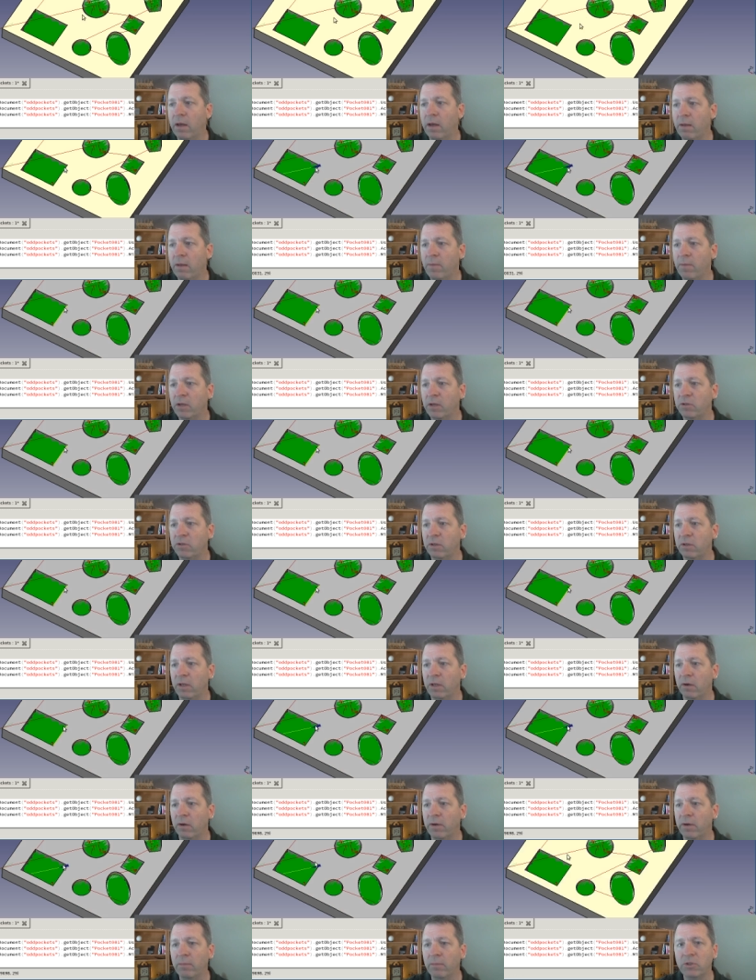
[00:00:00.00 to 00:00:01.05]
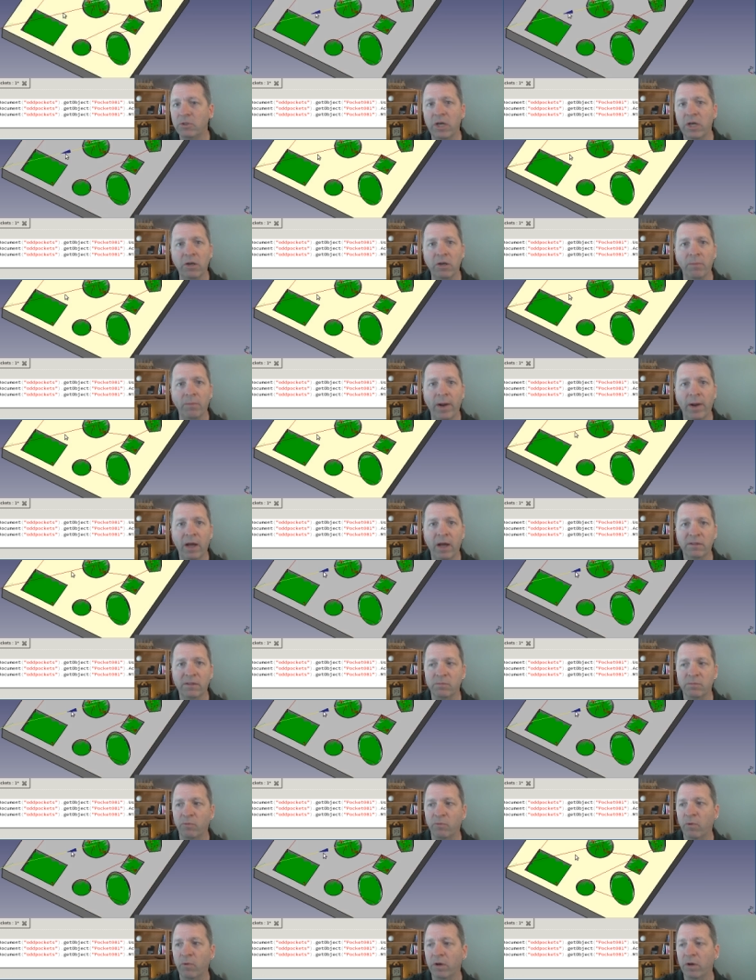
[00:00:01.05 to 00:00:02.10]
make, double check your paths
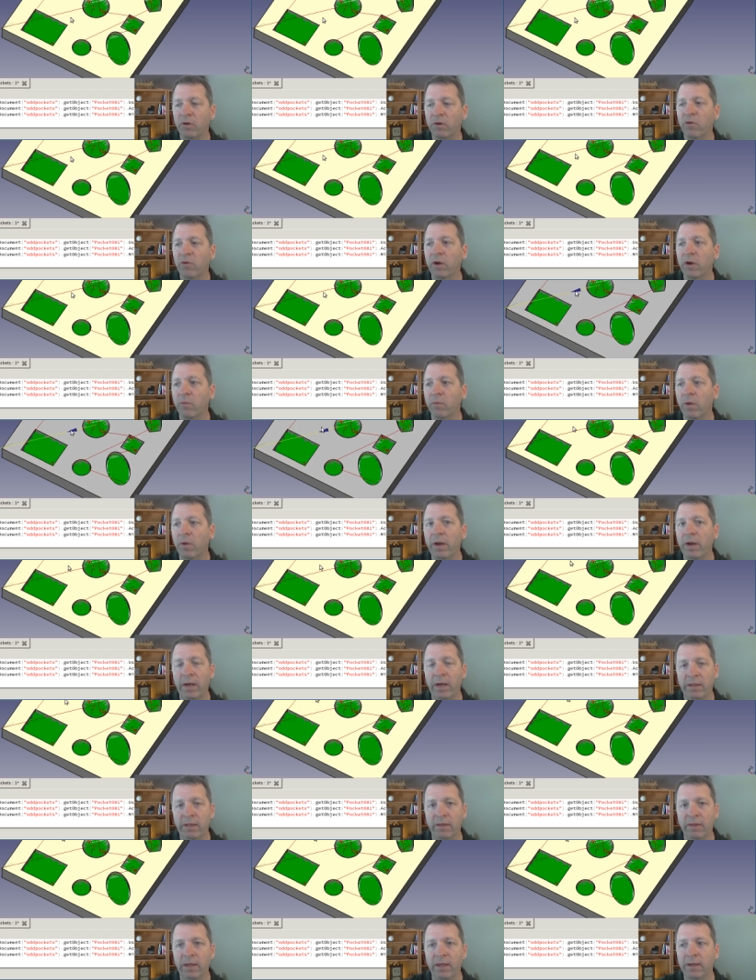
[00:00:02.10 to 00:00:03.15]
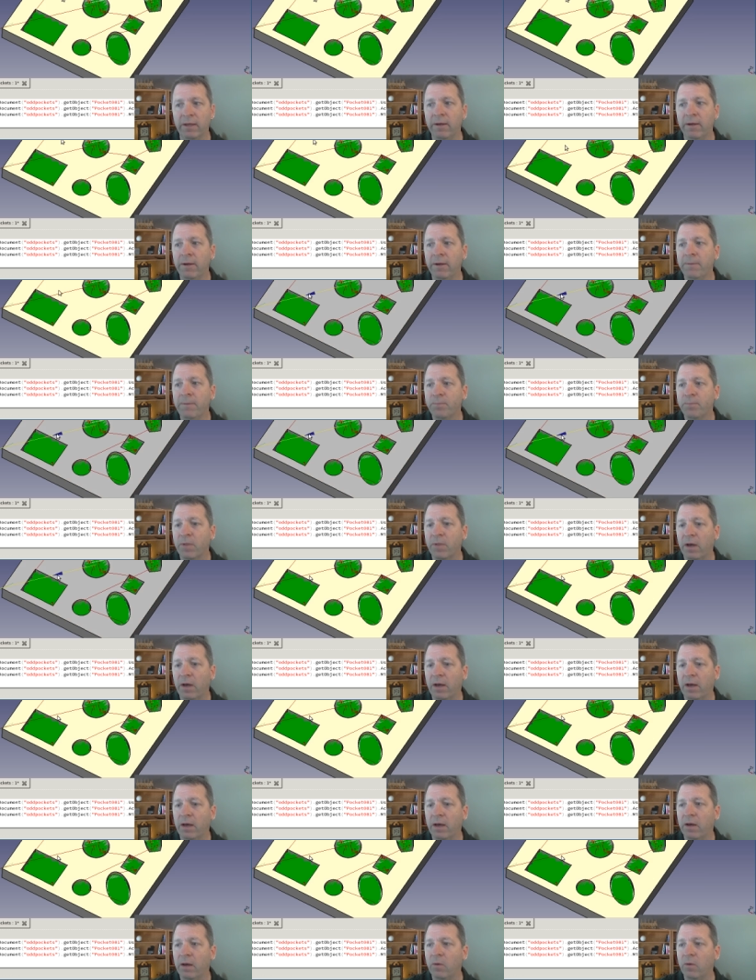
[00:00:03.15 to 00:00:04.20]
before you try to run anything.
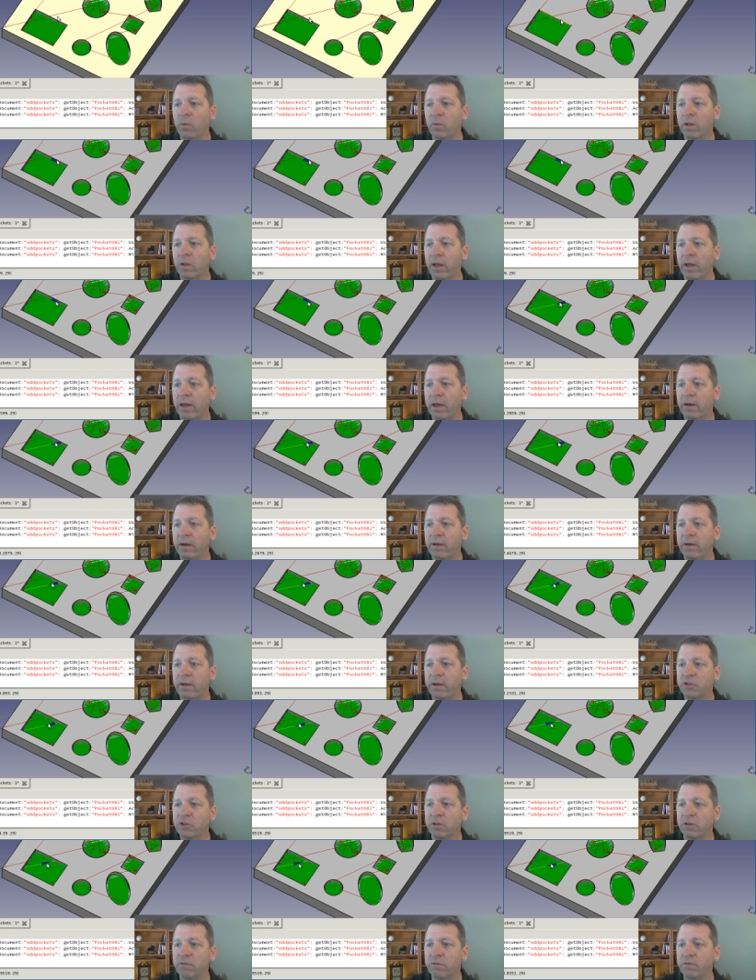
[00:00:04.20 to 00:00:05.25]
We'll add additional